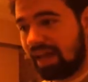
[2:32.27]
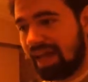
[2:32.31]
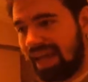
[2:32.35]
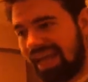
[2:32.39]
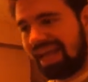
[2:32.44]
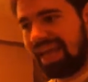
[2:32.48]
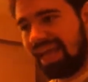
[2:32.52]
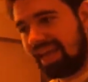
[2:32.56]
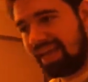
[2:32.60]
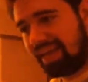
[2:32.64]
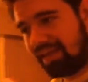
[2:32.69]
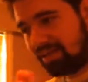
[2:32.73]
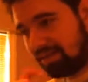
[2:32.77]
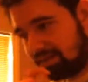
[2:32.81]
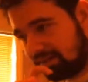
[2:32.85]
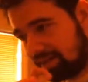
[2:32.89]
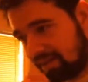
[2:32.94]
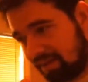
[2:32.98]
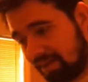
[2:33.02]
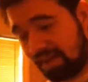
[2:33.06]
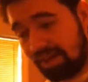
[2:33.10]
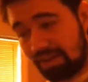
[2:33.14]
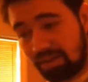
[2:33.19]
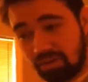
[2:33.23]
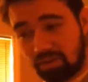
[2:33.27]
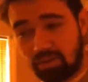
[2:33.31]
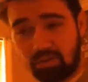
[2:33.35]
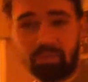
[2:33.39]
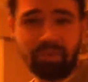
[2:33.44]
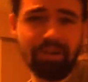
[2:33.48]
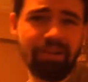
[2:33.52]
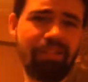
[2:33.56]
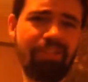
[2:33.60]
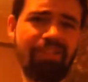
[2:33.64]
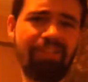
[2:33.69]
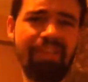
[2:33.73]
And I just
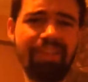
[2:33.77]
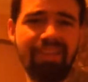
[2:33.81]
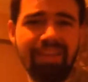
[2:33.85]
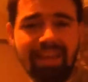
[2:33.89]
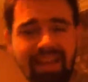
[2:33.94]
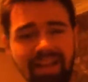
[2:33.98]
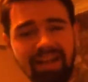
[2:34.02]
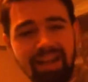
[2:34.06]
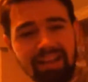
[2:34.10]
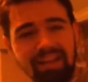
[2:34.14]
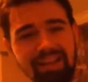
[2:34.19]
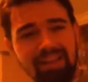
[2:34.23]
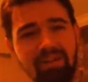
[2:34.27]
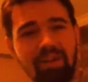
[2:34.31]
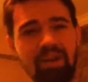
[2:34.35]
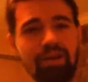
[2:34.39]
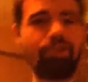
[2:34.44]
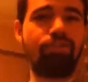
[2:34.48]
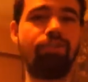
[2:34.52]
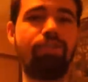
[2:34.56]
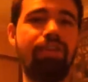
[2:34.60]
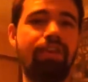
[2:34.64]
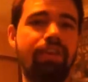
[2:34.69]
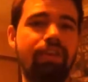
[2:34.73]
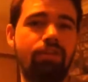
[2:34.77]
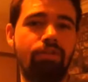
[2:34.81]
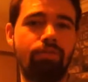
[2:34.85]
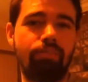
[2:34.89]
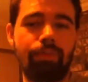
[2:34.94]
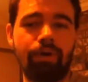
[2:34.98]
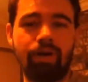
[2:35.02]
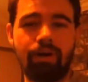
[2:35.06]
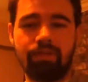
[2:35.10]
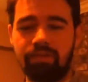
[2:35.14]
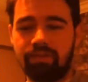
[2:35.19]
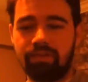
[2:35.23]
want to say that I see it as a
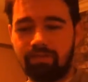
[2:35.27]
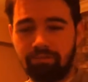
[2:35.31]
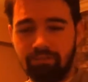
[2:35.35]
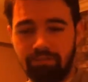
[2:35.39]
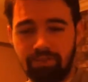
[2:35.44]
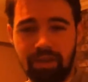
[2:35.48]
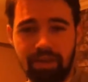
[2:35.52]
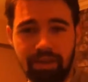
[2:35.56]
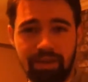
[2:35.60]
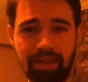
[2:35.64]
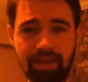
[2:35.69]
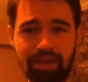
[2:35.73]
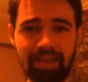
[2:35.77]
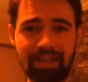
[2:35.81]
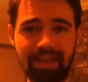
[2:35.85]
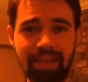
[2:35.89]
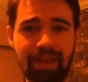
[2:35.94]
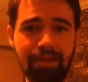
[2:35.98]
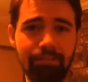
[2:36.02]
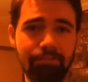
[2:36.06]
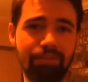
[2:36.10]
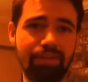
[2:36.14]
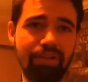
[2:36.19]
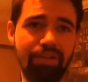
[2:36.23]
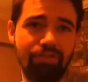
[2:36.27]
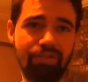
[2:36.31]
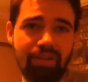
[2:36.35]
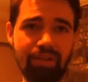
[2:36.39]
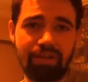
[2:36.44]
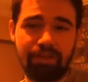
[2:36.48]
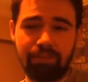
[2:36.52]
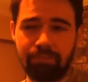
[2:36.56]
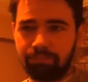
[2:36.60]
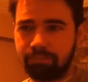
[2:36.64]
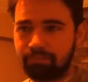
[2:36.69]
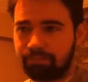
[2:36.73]
positive thing. I can't believe
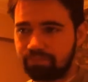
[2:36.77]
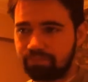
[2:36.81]
that